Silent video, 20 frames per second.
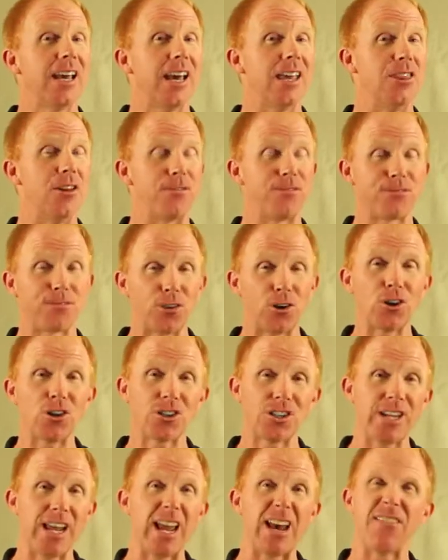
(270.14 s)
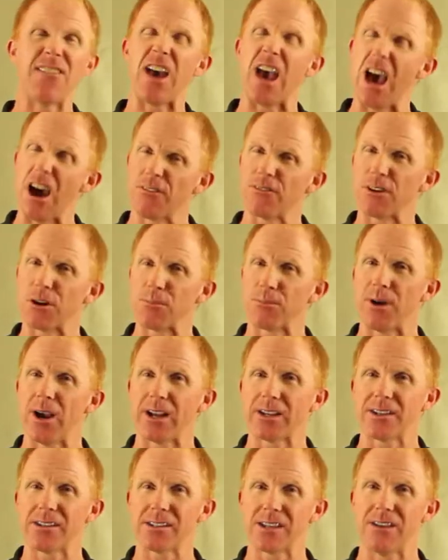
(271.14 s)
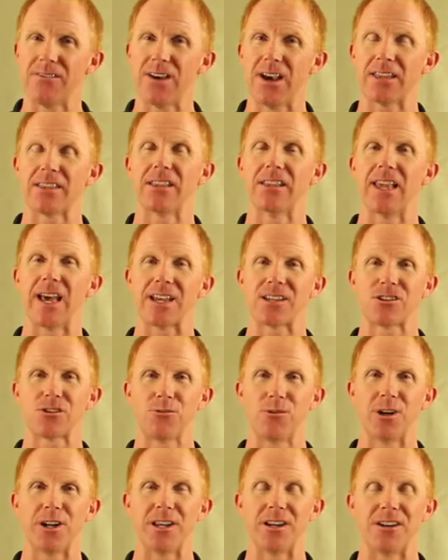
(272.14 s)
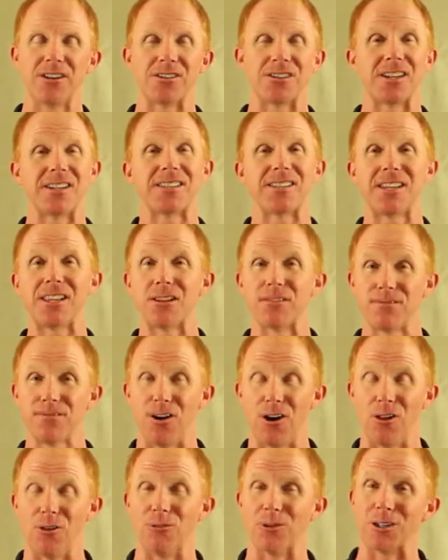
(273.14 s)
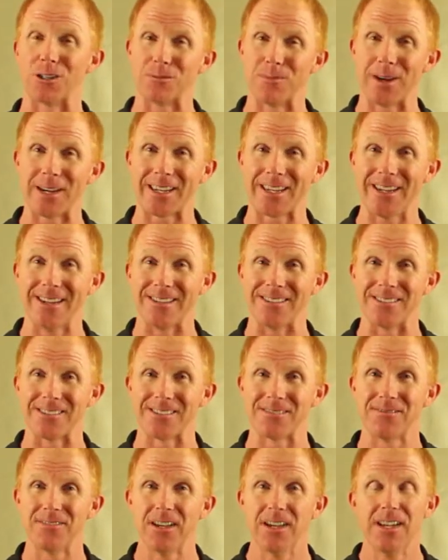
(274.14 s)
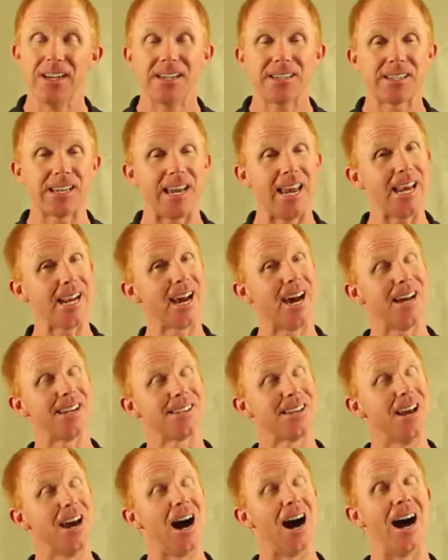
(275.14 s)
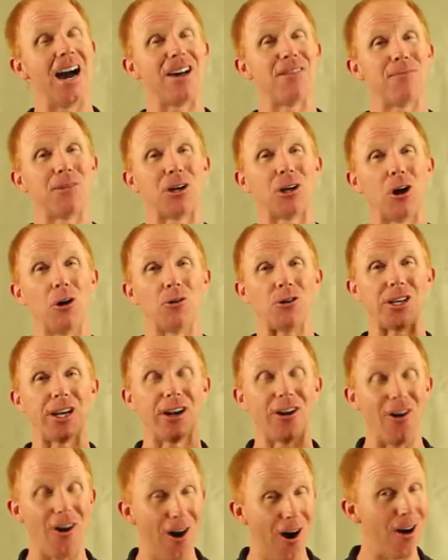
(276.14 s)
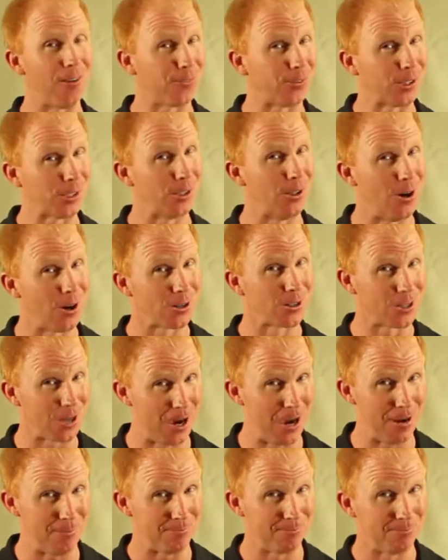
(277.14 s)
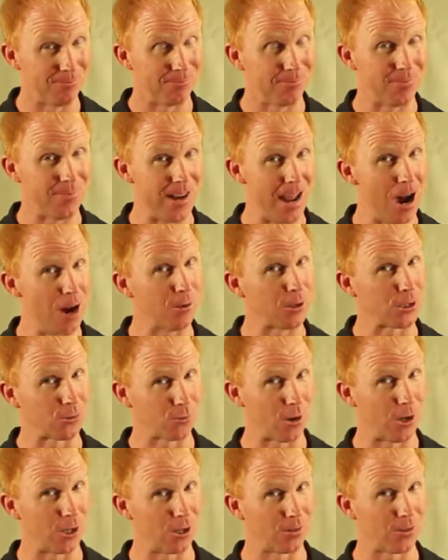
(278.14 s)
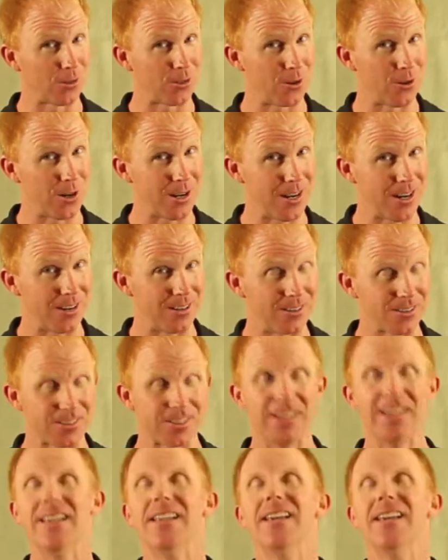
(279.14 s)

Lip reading: the first day of every practice I've had the last 20 years, I say the following to my kids. Say, hey guys, I have been coaching an awfully long time. Now it's well over 30 years.